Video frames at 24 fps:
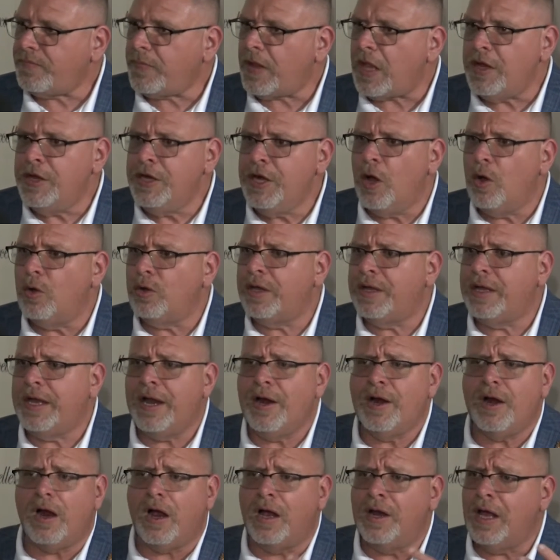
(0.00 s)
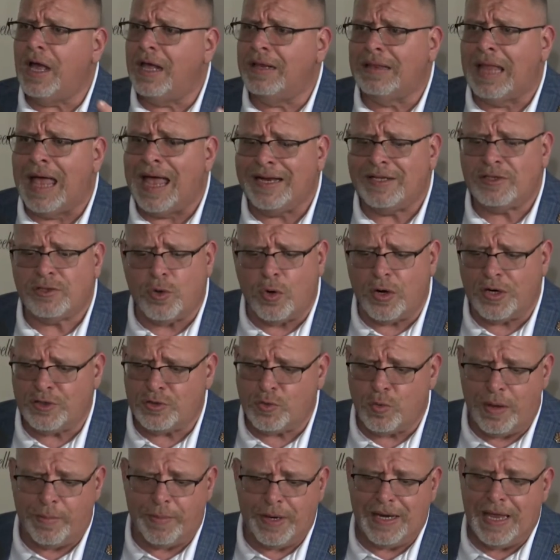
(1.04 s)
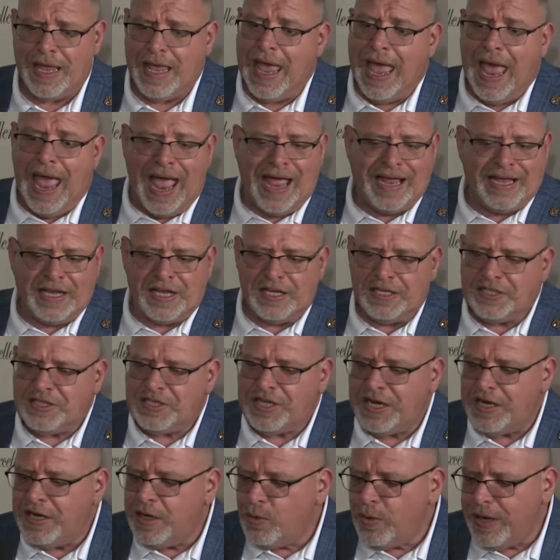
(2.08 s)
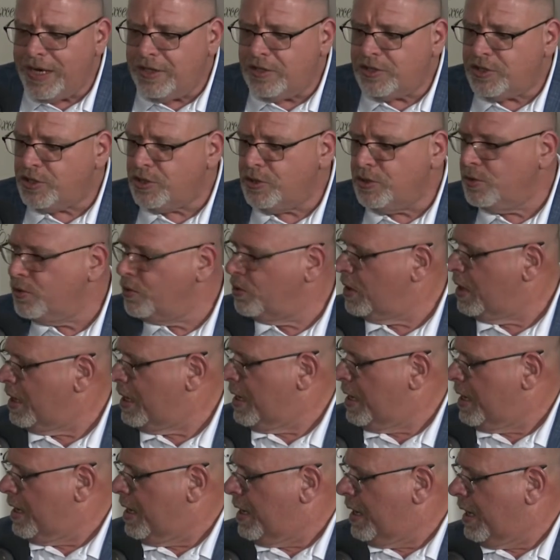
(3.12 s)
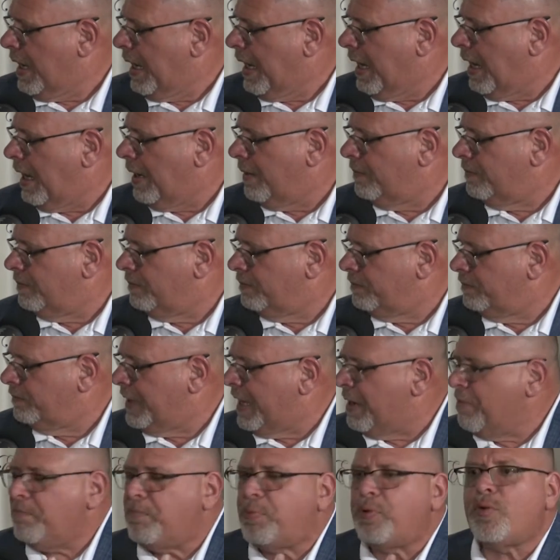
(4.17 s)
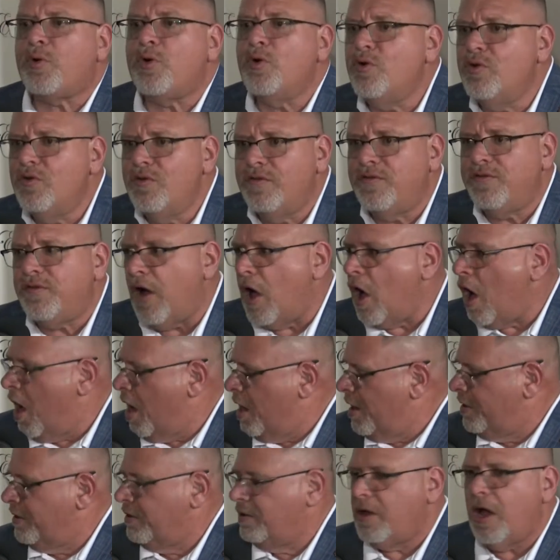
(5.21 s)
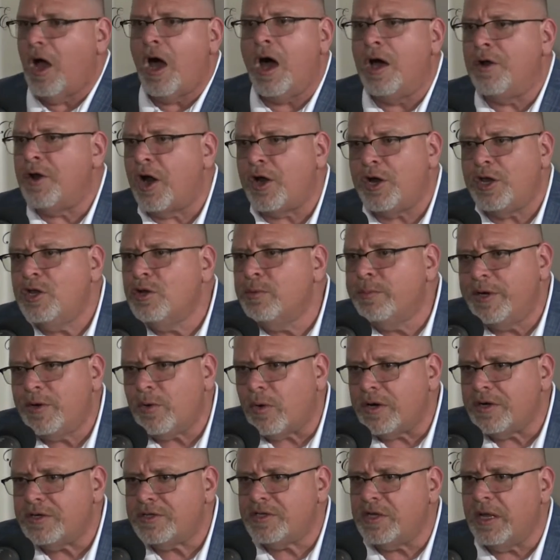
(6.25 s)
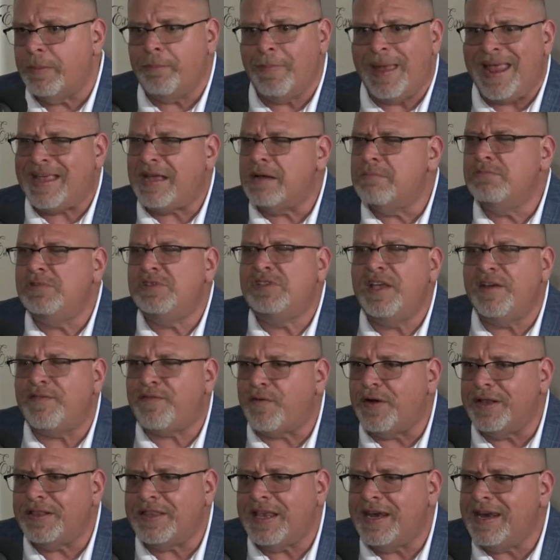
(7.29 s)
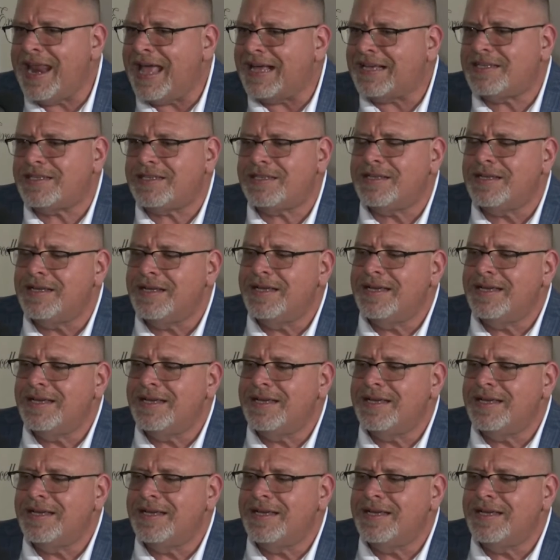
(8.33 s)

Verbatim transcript: you know, gear aligned towards women and continuing to uh, improve on on our humidors, make them different. The next